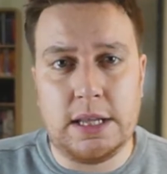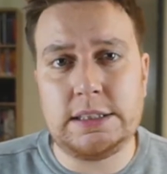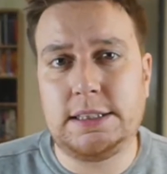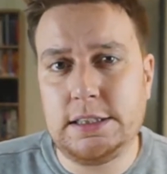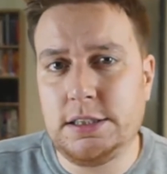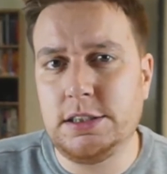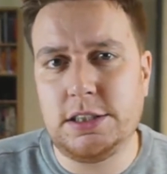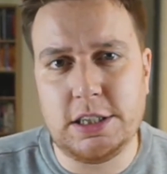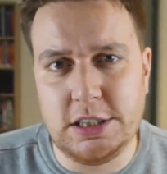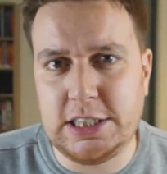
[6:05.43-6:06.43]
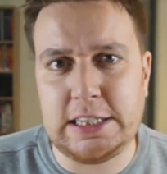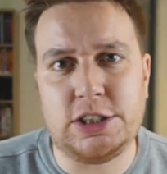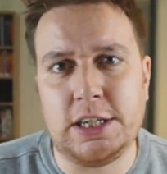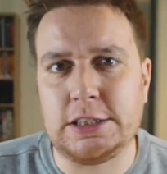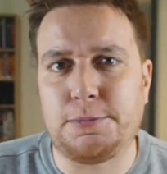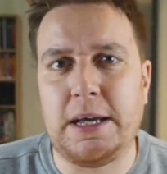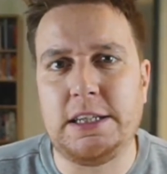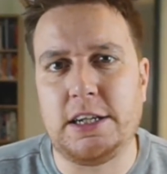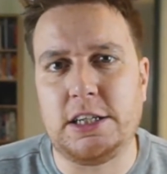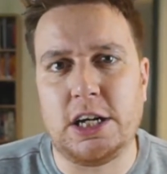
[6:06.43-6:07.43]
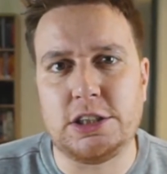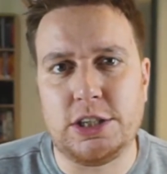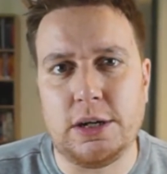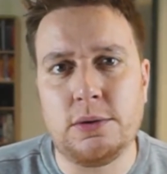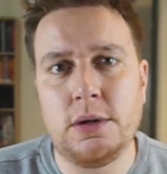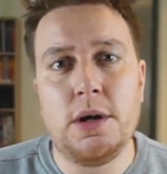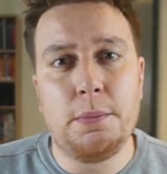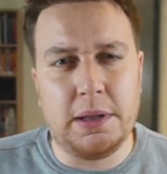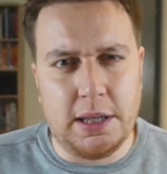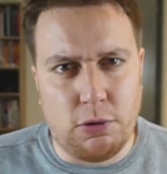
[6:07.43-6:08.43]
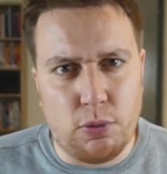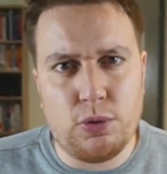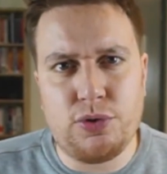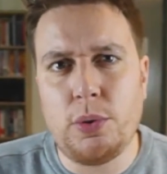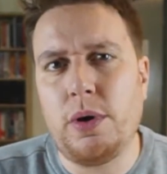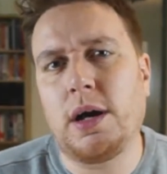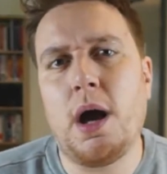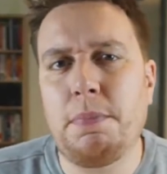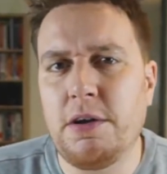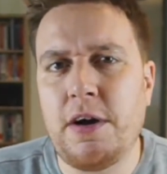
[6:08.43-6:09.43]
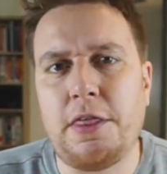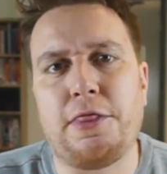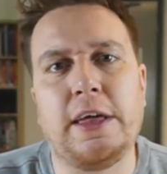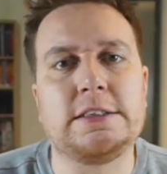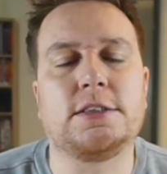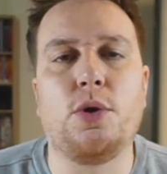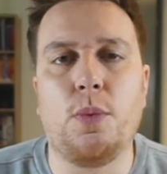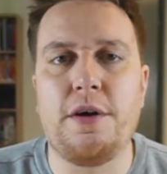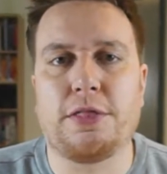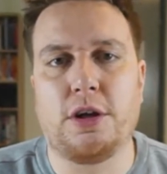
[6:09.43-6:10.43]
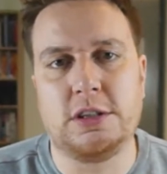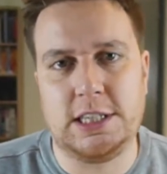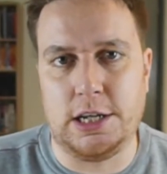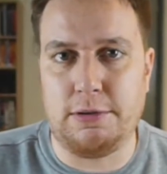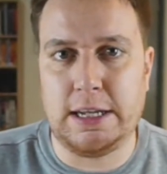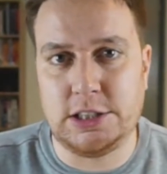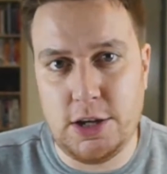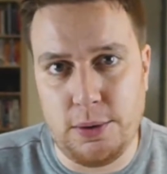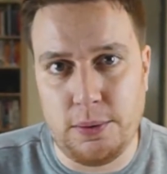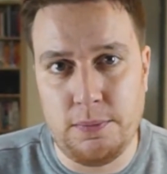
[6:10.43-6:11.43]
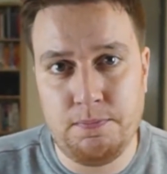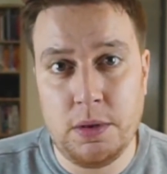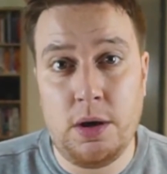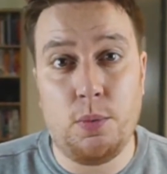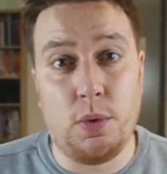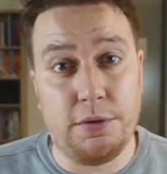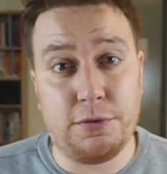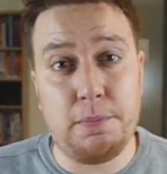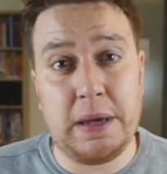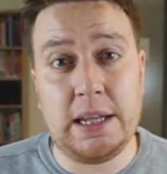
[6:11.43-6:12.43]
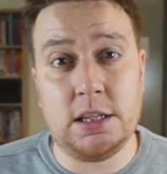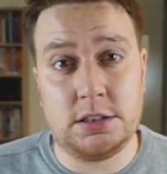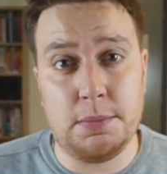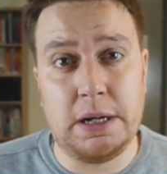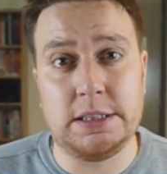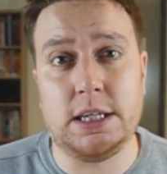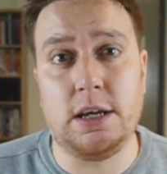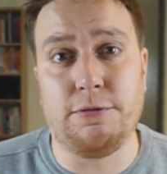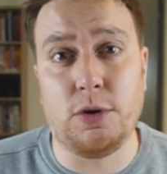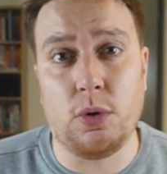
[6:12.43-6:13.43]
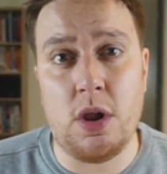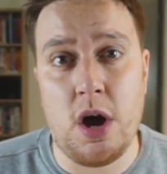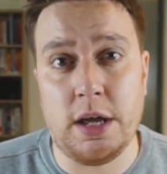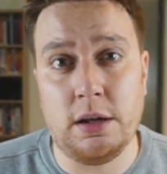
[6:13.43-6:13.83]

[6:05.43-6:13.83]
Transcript: distance and congestion explained in a nutshell, but there are also a couple of other things that are worth considering too. One of them being the stability of your line.